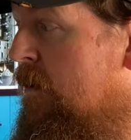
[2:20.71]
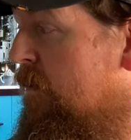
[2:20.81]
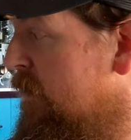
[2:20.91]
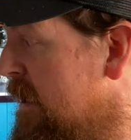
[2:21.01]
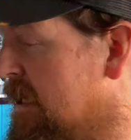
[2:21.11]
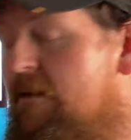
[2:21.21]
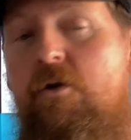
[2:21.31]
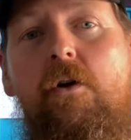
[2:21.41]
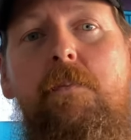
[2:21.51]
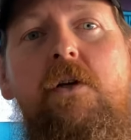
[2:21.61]
the
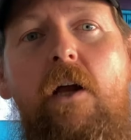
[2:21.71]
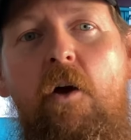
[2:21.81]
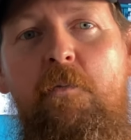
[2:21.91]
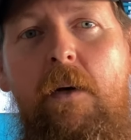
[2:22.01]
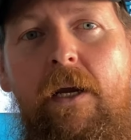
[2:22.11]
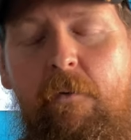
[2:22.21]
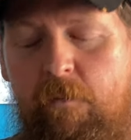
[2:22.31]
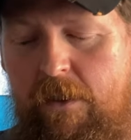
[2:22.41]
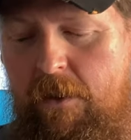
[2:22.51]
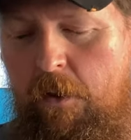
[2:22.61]
description of my
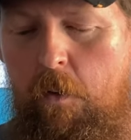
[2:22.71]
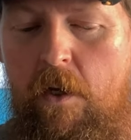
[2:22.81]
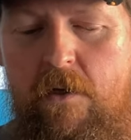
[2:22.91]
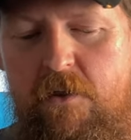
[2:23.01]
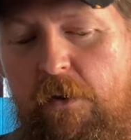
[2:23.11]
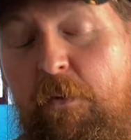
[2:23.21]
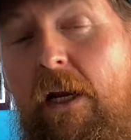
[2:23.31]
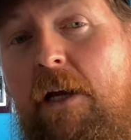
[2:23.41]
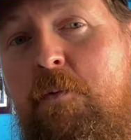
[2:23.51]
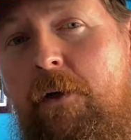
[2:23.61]
video. So if you
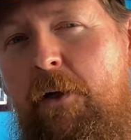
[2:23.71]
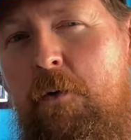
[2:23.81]
guys want to go